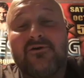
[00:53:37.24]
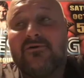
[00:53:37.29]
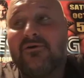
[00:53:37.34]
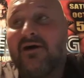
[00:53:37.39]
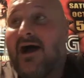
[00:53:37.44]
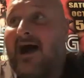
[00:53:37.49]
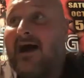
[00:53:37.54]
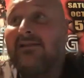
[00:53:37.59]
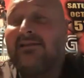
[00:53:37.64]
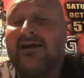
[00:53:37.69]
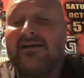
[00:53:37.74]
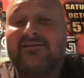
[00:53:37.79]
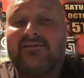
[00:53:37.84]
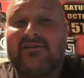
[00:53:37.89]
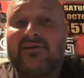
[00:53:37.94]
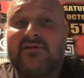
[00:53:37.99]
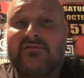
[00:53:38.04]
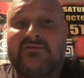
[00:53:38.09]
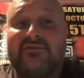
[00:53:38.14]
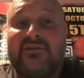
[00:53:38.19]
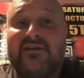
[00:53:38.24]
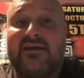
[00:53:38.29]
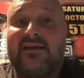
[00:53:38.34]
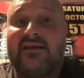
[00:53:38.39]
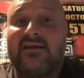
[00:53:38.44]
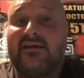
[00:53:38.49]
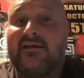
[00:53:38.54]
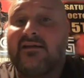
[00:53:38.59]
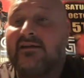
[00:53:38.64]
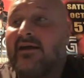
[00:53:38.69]
I like to go
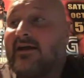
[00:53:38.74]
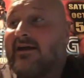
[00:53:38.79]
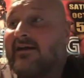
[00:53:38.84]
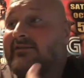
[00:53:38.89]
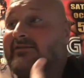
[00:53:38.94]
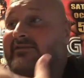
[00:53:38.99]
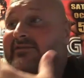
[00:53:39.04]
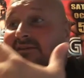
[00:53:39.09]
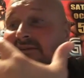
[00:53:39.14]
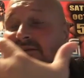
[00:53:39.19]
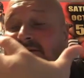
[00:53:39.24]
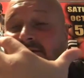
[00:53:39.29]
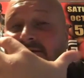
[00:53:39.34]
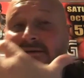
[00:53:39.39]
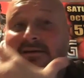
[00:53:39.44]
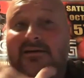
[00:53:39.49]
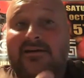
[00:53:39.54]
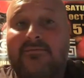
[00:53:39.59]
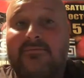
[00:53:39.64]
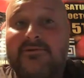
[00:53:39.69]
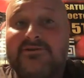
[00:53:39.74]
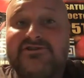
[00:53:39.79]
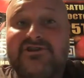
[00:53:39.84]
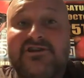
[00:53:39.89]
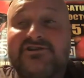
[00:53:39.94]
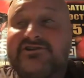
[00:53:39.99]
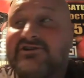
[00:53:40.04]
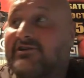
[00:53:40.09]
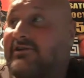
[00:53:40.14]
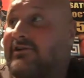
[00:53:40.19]
see a nice a
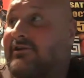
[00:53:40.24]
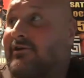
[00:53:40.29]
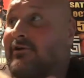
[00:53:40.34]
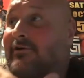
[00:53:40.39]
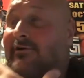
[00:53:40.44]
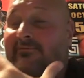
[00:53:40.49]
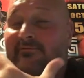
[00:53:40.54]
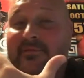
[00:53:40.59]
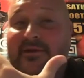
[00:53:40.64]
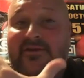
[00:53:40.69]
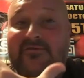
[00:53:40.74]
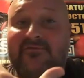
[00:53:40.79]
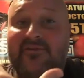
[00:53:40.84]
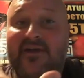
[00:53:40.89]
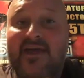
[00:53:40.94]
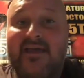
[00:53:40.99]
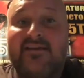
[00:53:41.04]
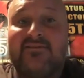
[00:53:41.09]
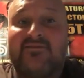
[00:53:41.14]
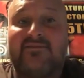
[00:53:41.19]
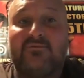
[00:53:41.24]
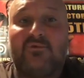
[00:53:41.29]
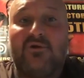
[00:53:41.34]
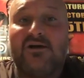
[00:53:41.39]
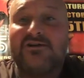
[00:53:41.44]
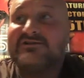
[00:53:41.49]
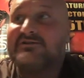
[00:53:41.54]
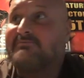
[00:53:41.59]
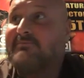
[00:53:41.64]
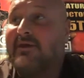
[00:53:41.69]
magician. I've been to Vegas and
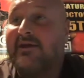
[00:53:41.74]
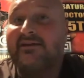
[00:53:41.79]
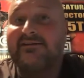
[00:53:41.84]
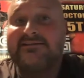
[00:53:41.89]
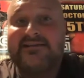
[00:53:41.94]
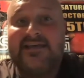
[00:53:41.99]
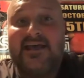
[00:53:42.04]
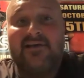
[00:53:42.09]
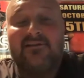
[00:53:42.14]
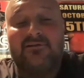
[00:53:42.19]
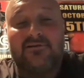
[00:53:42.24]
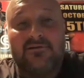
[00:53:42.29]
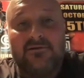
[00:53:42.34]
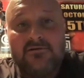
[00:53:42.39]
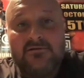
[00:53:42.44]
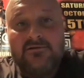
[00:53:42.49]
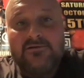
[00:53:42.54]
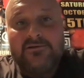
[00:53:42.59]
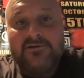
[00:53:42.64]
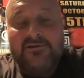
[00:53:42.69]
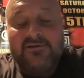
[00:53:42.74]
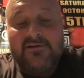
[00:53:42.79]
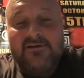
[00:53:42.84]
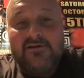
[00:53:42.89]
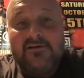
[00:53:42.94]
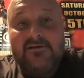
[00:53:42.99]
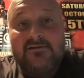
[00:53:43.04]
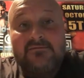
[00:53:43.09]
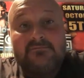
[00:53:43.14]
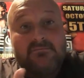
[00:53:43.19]
watched Penn and Teller.
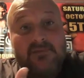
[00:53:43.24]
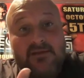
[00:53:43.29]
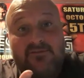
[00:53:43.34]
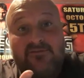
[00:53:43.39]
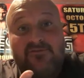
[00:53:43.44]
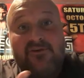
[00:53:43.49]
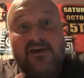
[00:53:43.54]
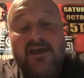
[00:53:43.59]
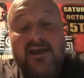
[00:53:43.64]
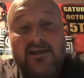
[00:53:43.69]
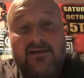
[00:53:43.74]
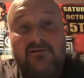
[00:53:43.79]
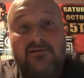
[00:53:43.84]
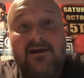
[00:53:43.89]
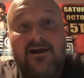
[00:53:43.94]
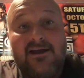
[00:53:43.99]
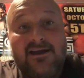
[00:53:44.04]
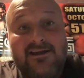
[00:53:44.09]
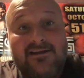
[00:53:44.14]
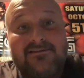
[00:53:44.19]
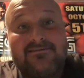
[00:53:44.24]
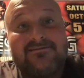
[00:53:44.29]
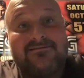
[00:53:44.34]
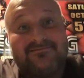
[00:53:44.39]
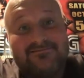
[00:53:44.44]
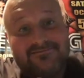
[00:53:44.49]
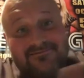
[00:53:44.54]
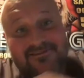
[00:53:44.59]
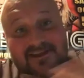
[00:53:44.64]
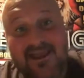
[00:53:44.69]
It's fake, right?
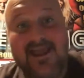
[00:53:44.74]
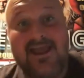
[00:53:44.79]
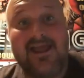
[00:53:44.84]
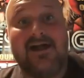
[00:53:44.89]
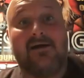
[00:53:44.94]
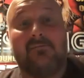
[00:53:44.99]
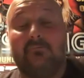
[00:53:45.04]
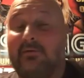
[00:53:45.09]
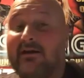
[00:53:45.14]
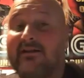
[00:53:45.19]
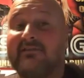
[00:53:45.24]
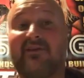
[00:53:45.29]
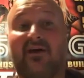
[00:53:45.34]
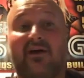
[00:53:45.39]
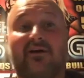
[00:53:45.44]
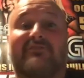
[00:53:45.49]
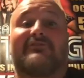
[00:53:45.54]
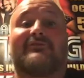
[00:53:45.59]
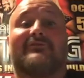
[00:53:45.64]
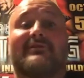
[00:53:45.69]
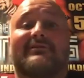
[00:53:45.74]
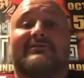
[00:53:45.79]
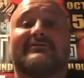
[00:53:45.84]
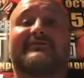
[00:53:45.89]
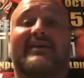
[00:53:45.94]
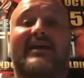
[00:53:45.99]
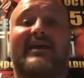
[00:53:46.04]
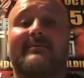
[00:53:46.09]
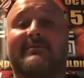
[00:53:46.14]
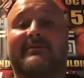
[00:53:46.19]
Yeah, but it's also
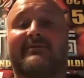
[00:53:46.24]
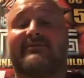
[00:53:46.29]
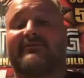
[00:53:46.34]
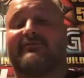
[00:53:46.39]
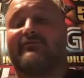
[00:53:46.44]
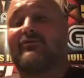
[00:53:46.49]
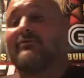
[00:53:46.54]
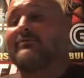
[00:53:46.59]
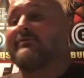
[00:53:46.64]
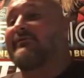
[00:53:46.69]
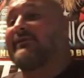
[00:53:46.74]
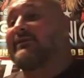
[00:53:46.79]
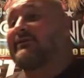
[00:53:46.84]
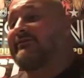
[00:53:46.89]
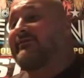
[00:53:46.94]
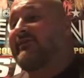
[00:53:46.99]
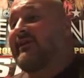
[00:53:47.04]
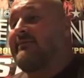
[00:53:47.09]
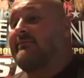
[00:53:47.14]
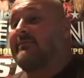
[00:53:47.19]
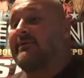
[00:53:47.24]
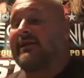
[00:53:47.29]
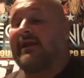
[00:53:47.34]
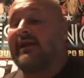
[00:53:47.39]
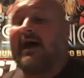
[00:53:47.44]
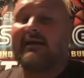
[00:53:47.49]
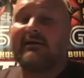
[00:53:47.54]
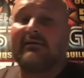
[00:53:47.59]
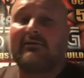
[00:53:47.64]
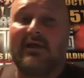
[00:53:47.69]
entertainment. It's a form of entertainment.
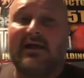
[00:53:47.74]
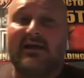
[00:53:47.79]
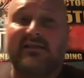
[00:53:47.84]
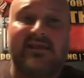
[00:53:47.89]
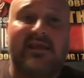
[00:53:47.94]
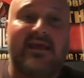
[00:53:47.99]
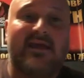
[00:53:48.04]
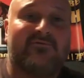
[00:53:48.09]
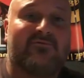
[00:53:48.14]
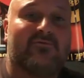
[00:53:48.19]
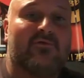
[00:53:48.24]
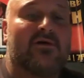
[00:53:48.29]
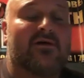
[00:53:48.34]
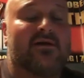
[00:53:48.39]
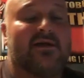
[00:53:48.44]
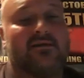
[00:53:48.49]
I don't like the F word.